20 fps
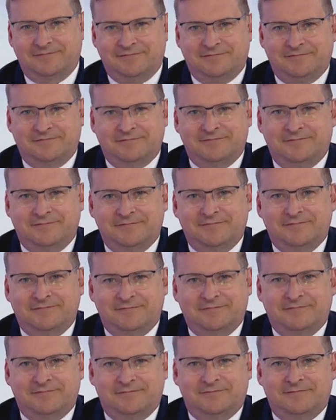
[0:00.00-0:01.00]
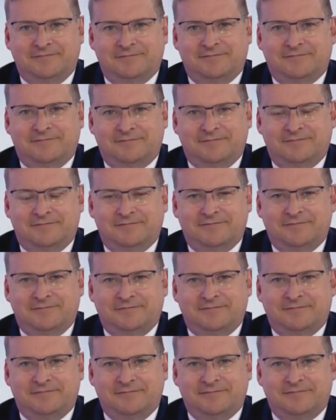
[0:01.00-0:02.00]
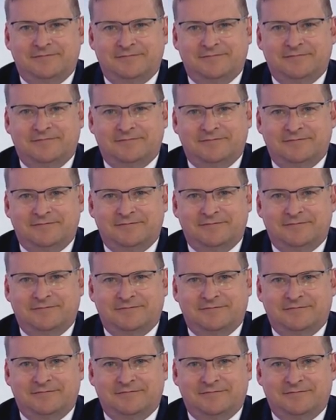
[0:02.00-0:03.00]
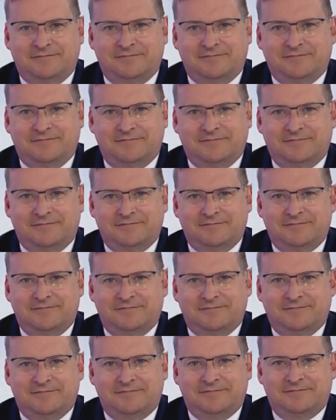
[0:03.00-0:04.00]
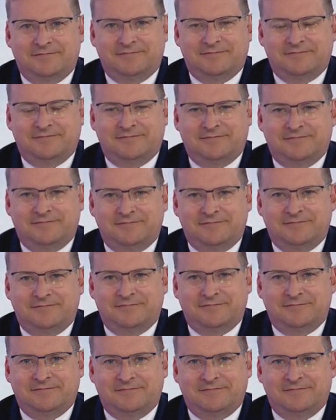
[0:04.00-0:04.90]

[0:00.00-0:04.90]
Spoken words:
No words are spoken by the person on screen.